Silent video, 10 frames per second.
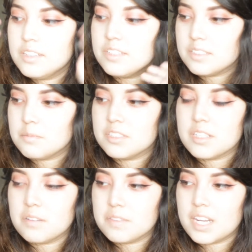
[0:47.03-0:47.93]
there's some
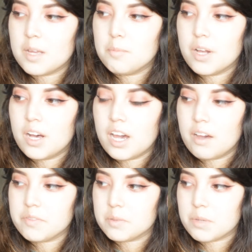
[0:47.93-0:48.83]
stuff that I bought
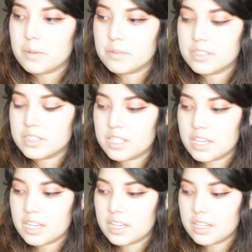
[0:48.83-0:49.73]
after my
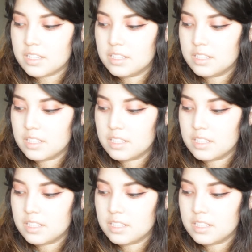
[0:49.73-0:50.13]
birthday,